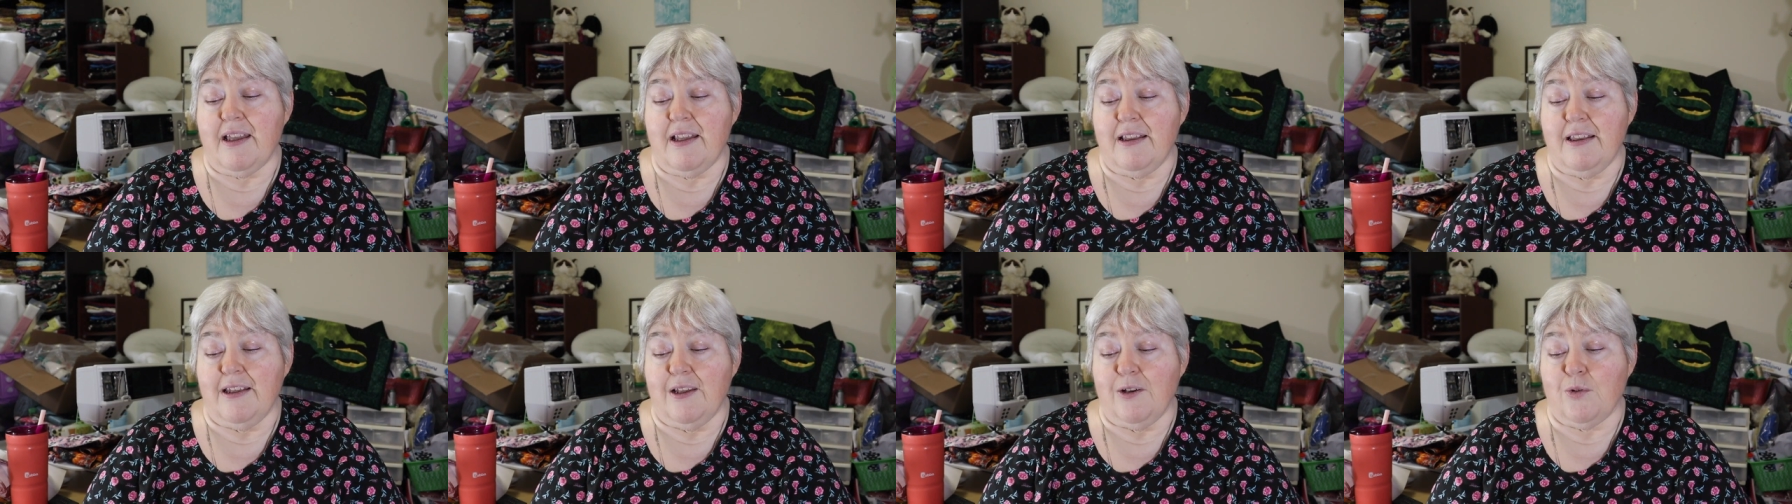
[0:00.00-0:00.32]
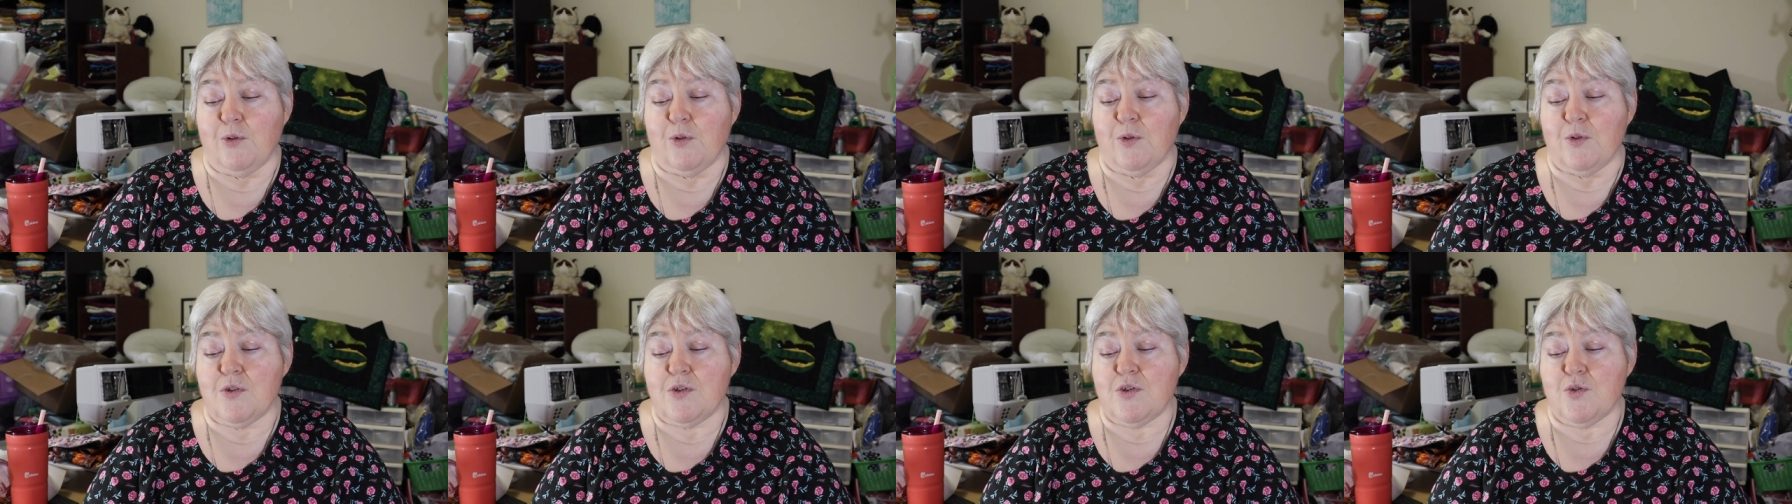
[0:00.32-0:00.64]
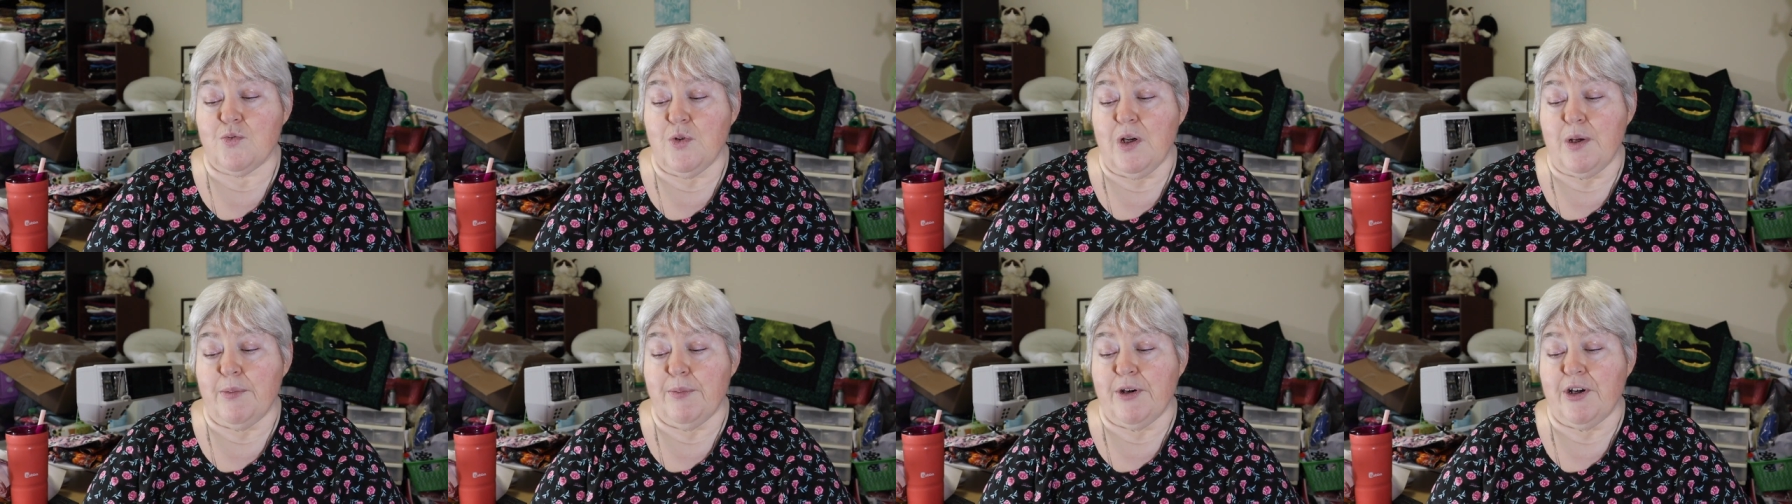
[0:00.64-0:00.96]
a local
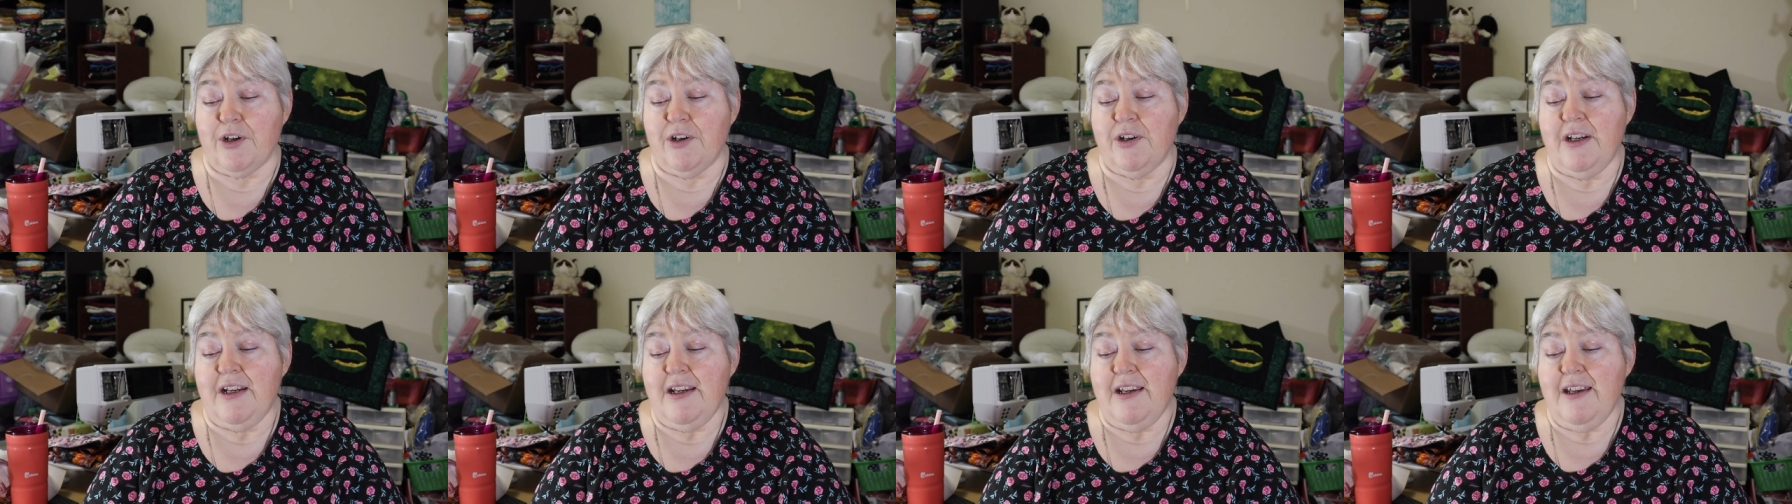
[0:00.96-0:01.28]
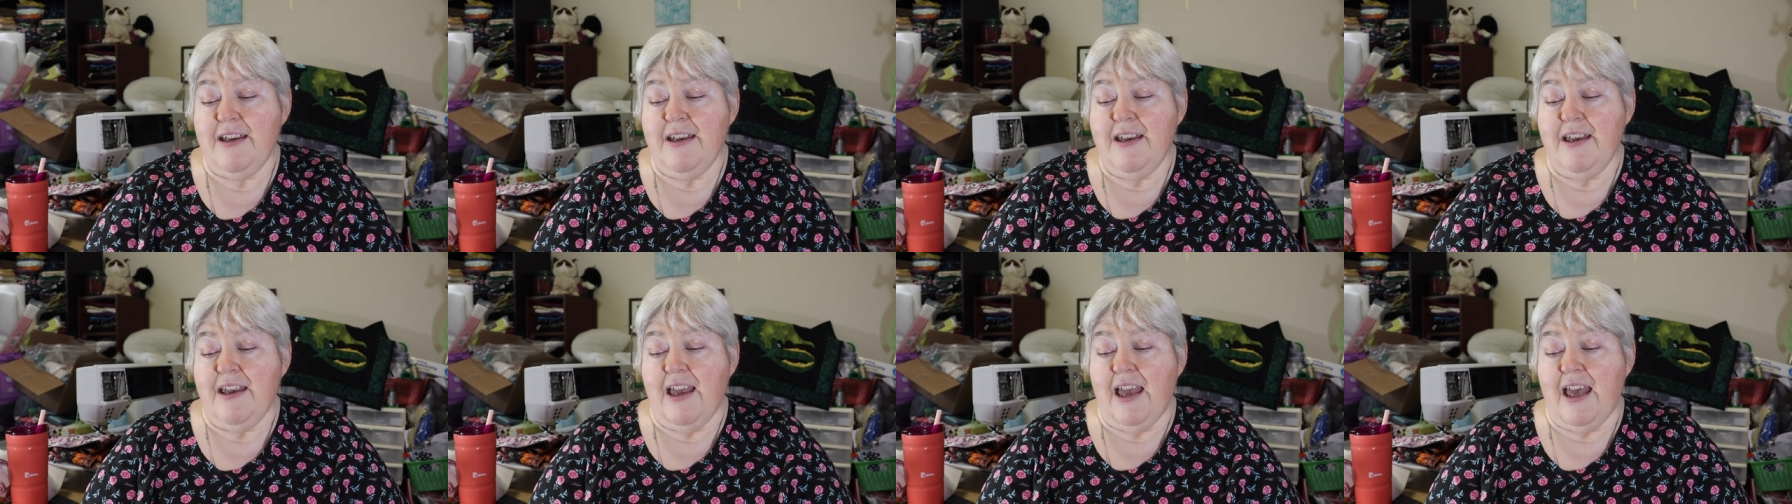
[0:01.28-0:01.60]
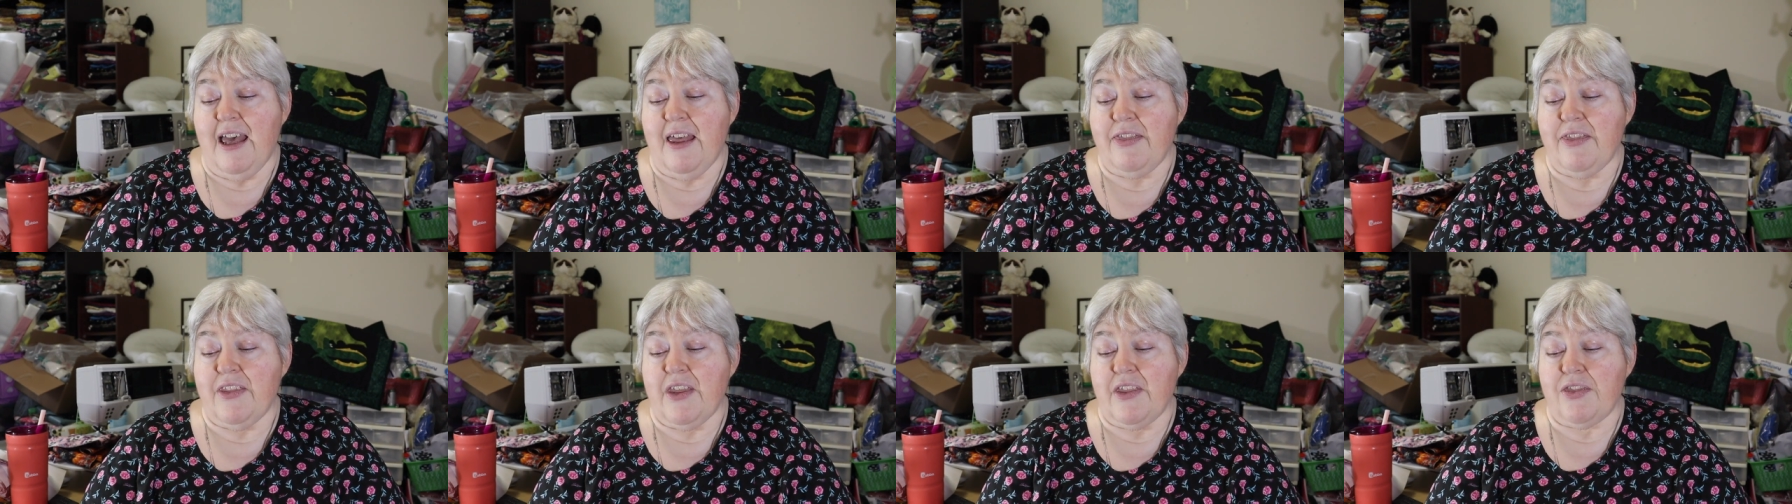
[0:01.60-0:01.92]
swimmer,
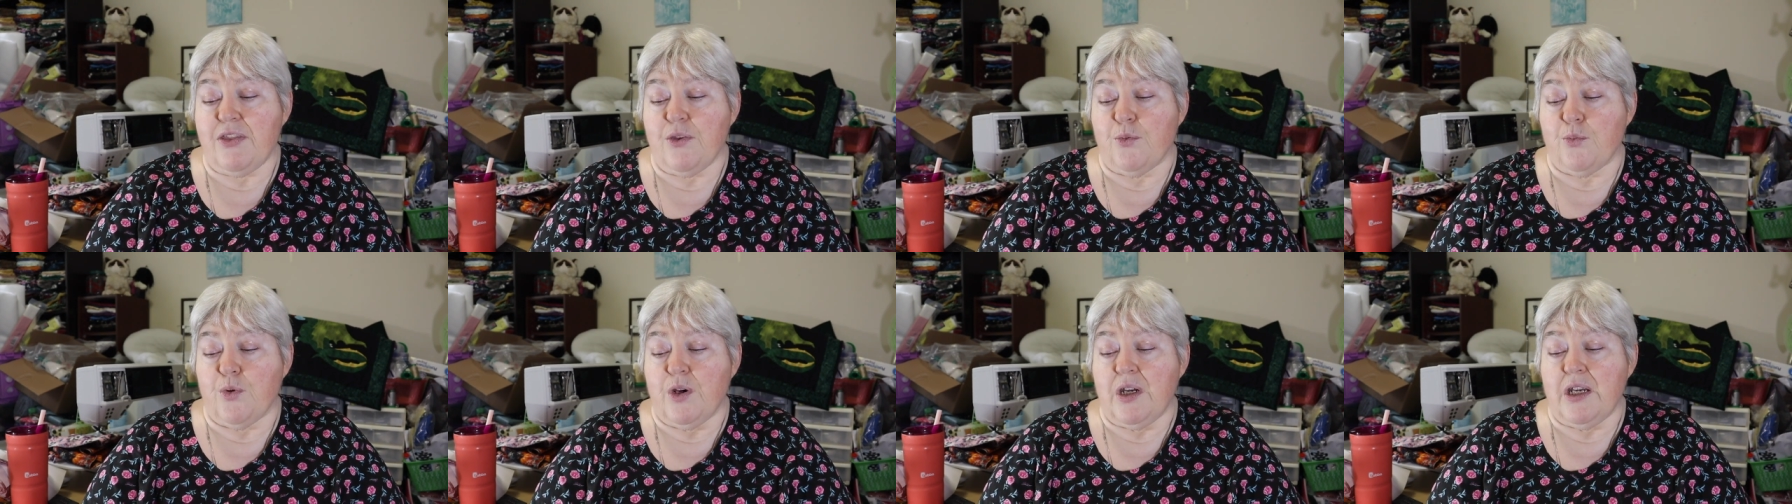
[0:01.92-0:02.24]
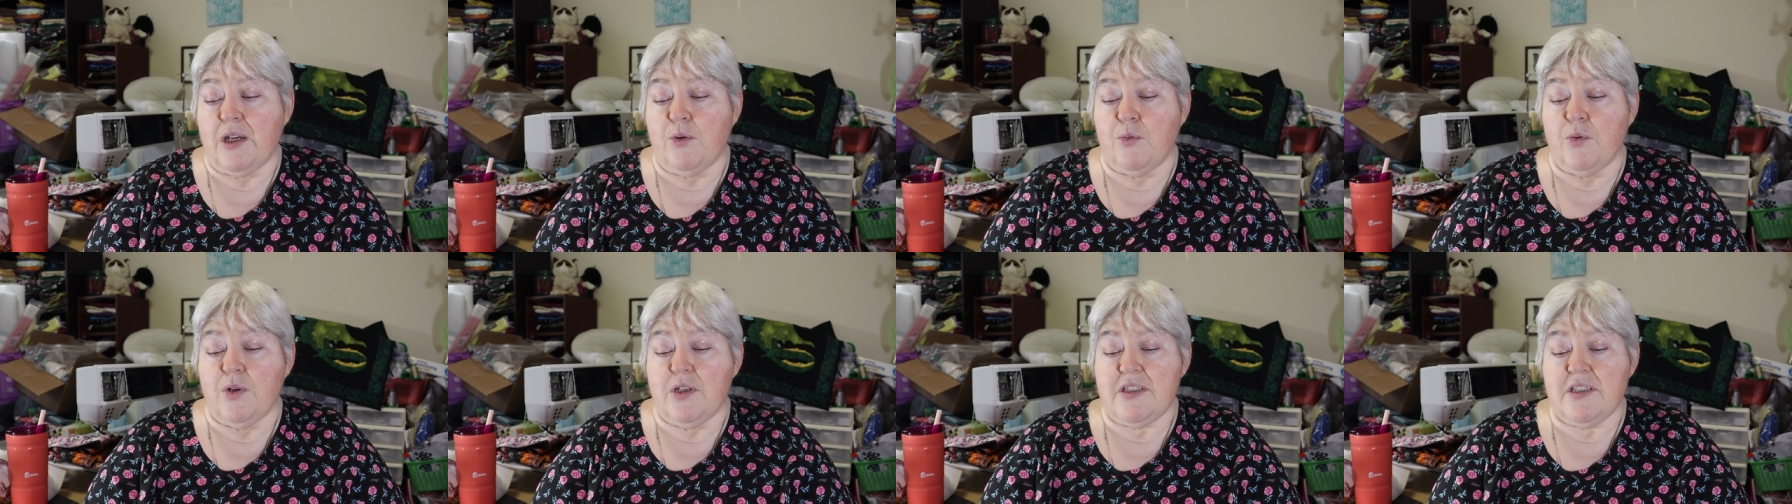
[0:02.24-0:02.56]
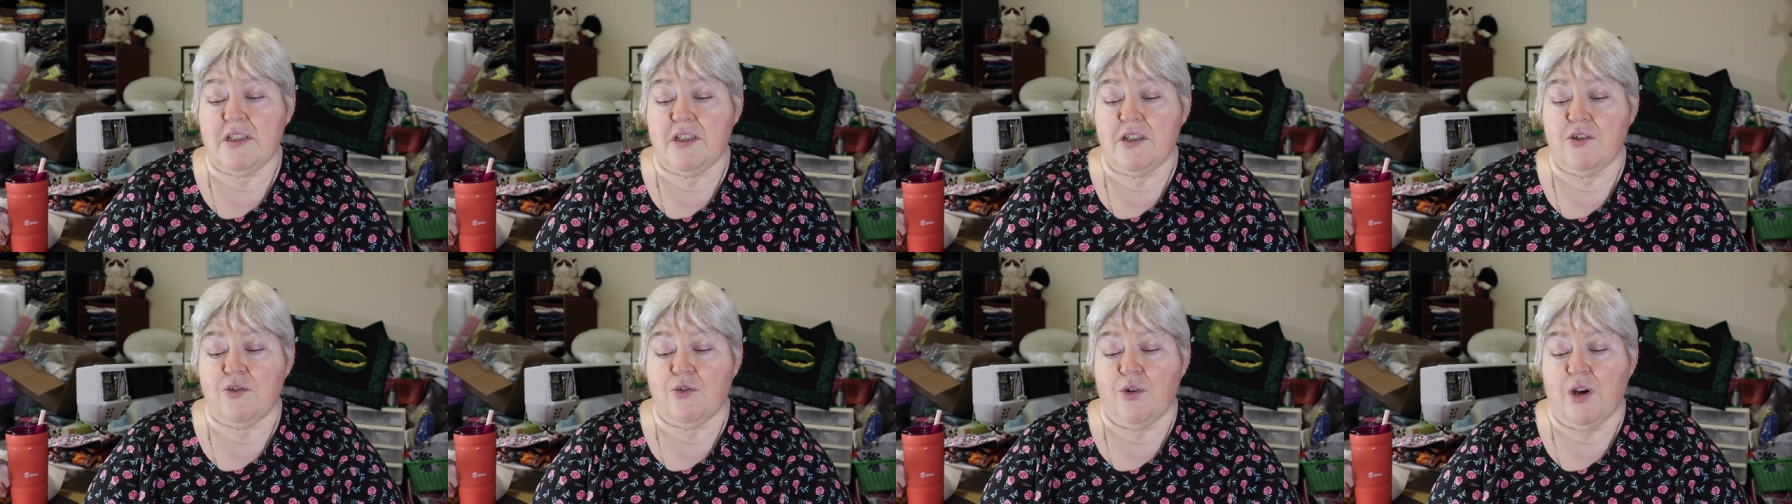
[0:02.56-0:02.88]
and that the ring was
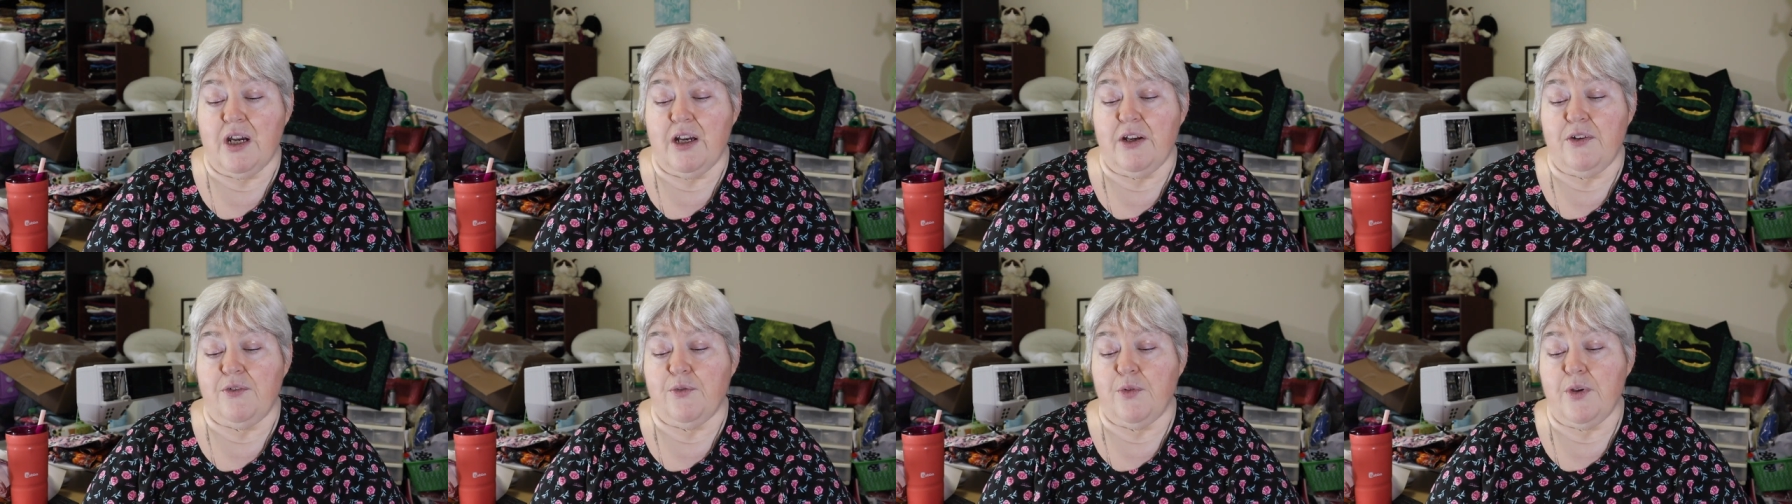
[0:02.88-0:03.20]
engraved